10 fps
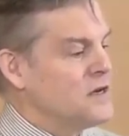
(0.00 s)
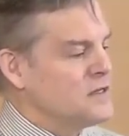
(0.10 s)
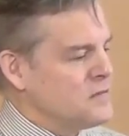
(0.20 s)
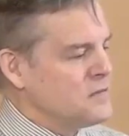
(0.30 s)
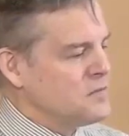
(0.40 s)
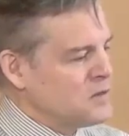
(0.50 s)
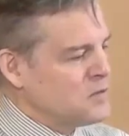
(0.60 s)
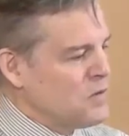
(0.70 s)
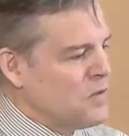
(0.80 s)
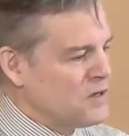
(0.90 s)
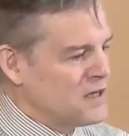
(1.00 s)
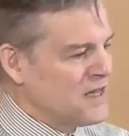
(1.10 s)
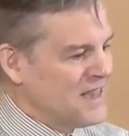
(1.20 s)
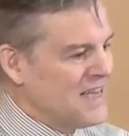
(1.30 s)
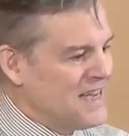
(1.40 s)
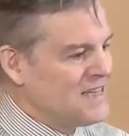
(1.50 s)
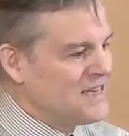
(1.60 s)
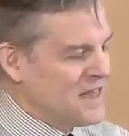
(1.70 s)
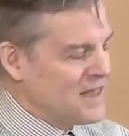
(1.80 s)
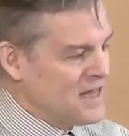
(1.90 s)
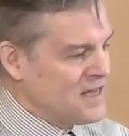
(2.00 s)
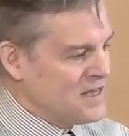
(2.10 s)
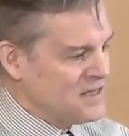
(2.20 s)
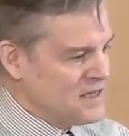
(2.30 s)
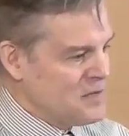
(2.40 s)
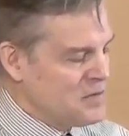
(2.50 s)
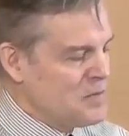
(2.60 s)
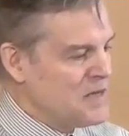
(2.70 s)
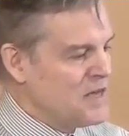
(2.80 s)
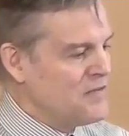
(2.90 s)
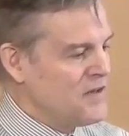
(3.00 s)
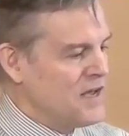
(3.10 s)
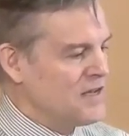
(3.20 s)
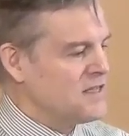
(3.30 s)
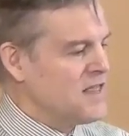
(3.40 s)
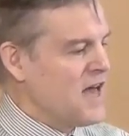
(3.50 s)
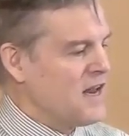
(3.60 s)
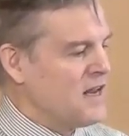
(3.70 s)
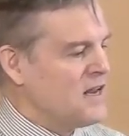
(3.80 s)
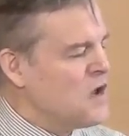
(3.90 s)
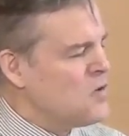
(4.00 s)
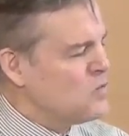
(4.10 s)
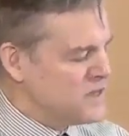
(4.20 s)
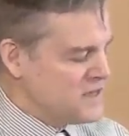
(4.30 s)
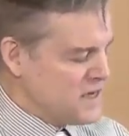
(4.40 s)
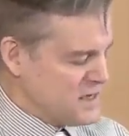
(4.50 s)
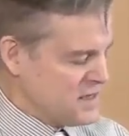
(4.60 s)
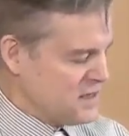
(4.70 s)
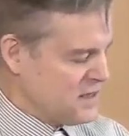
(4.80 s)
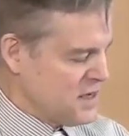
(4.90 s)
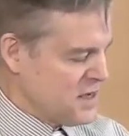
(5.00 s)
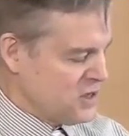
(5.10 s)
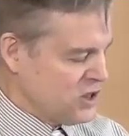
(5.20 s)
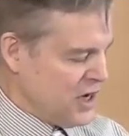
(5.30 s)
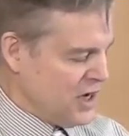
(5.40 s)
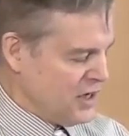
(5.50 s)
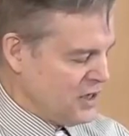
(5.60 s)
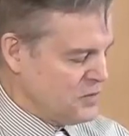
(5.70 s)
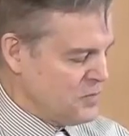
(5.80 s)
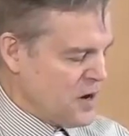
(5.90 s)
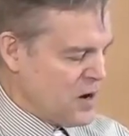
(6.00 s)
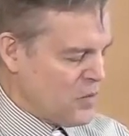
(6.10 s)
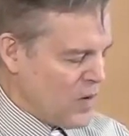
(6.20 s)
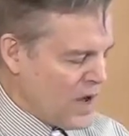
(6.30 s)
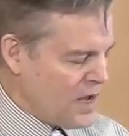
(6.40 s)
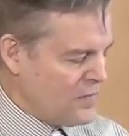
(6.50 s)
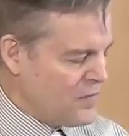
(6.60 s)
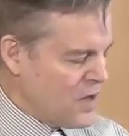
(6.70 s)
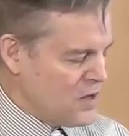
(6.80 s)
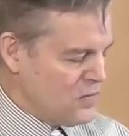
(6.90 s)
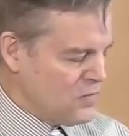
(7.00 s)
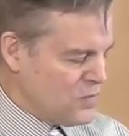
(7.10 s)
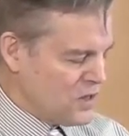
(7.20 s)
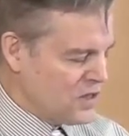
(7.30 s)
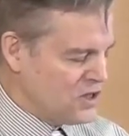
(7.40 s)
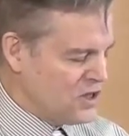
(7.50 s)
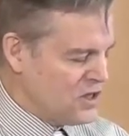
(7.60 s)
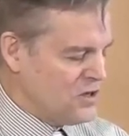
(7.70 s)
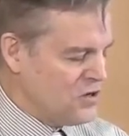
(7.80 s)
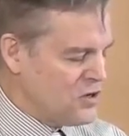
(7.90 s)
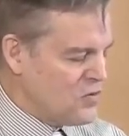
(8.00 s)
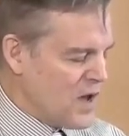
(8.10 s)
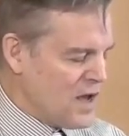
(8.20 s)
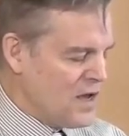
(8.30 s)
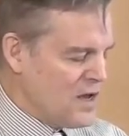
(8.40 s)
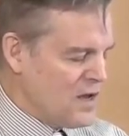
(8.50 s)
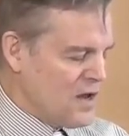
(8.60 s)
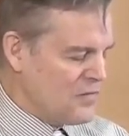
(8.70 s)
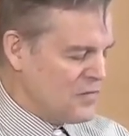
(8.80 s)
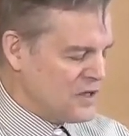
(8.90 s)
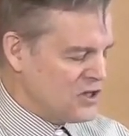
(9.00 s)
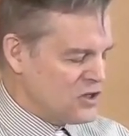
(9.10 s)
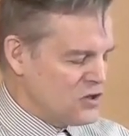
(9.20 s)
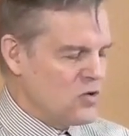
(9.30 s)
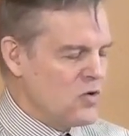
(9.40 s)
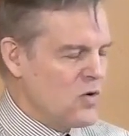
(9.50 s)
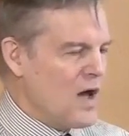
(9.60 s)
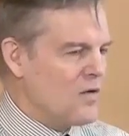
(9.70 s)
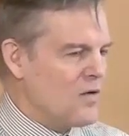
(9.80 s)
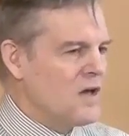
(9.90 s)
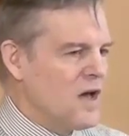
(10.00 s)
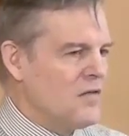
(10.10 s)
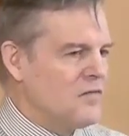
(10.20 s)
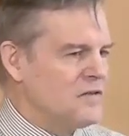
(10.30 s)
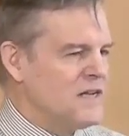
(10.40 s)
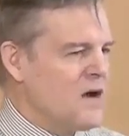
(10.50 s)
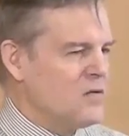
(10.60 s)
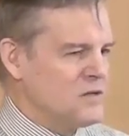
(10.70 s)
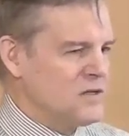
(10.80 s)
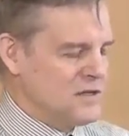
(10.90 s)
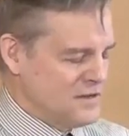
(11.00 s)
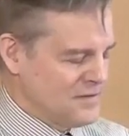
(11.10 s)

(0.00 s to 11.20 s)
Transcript: And sometimes we want to cling to the things that seem to be giving us that and resist change. But our way of religion, the UU way of religion, grew out of doubt